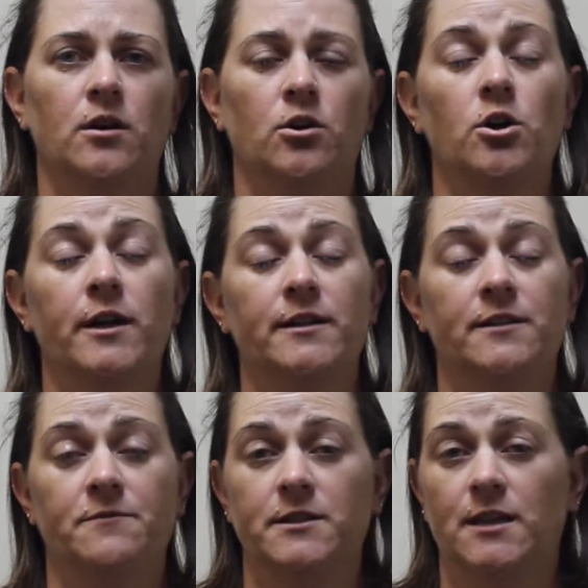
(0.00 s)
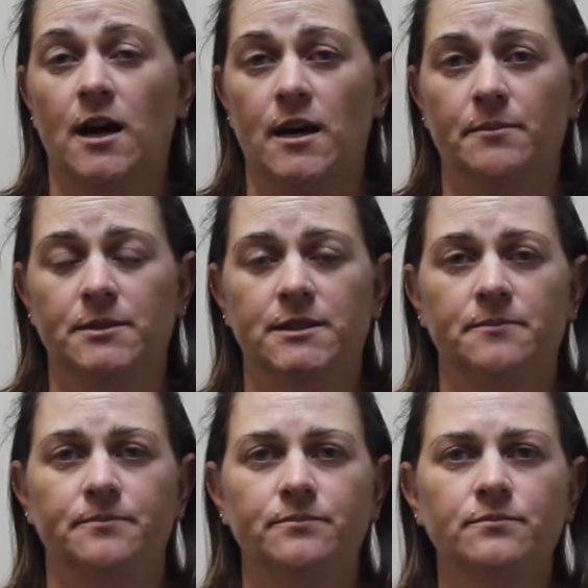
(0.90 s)
occurred at different
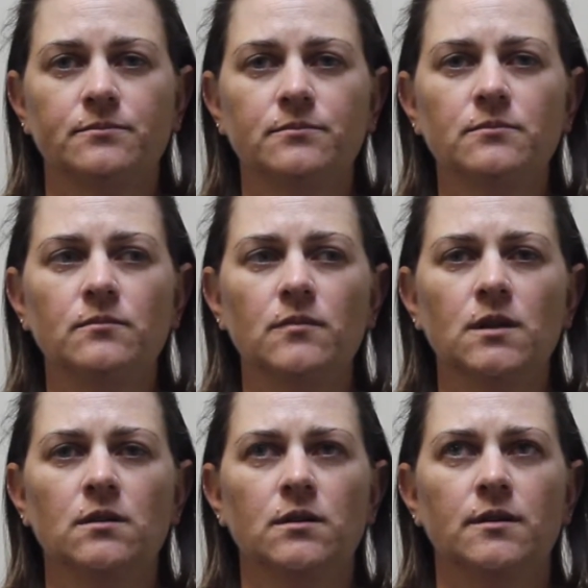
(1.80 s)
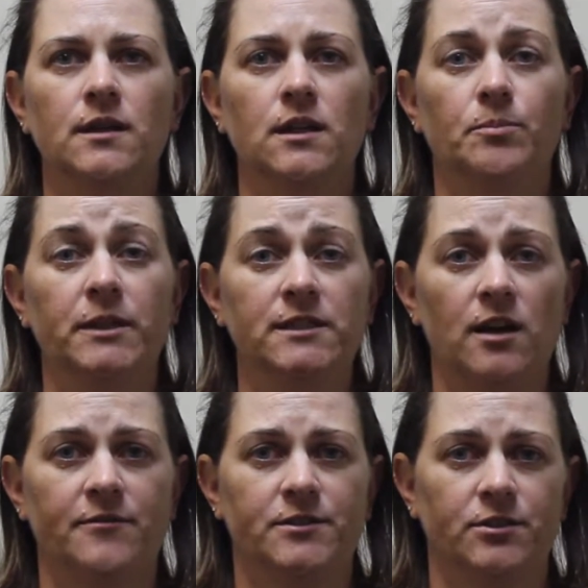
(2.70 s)
times. The
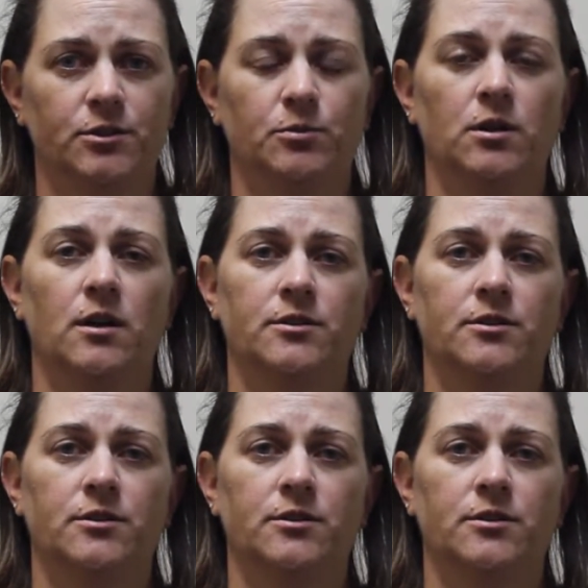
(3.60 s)
police officers will